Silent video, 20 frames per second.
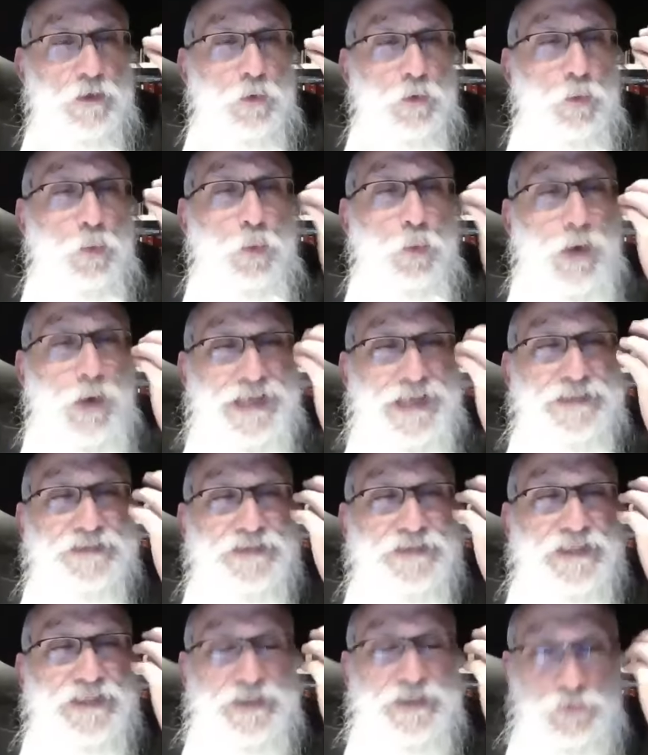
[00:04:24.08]
Why
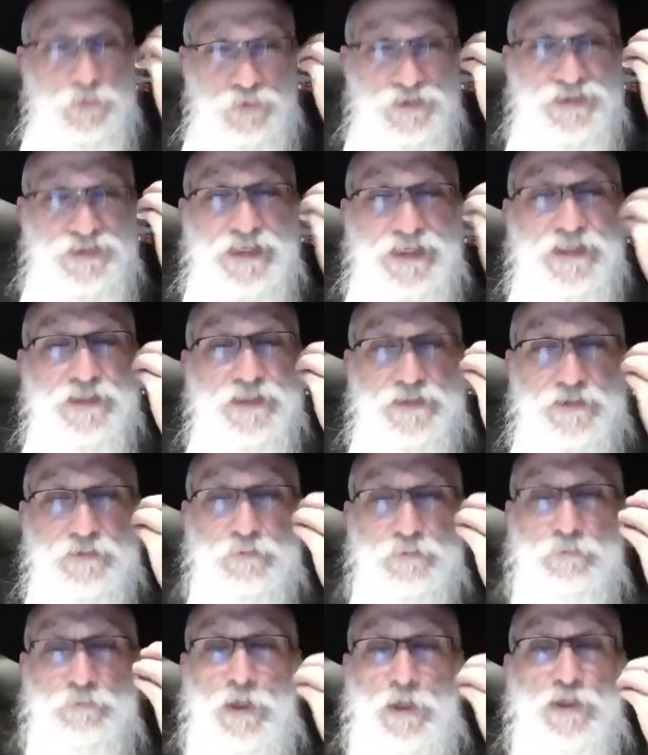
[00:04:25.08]
did
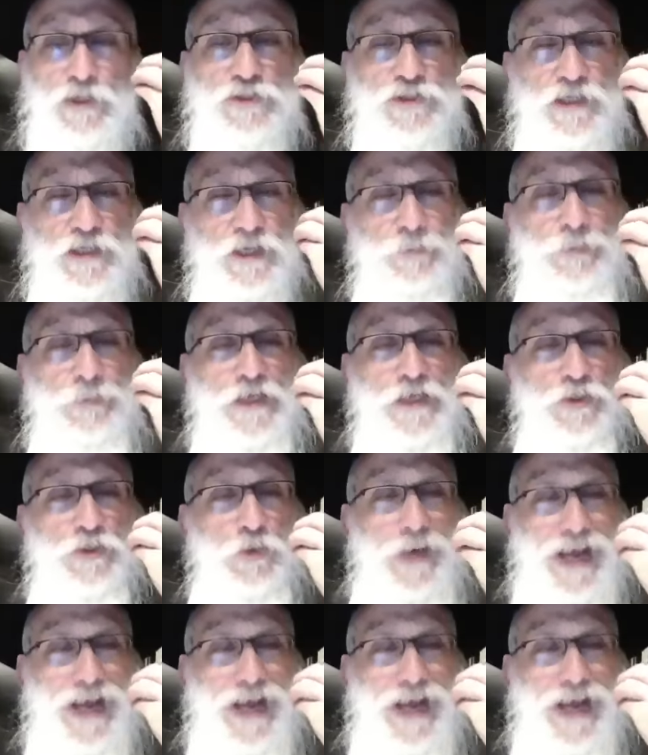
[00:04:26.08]
Moshe Rabbeinu